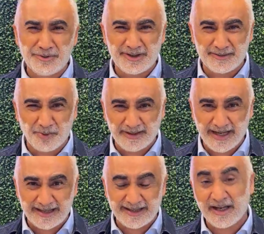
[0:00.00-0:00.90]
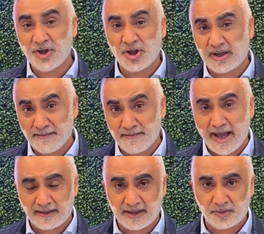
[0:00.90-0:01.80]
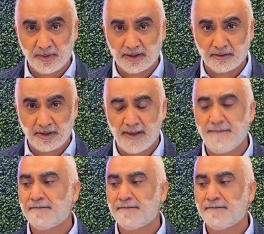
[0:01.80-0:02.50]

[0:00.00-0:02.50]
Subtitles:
some more tests. And I need you to come back next week, okay?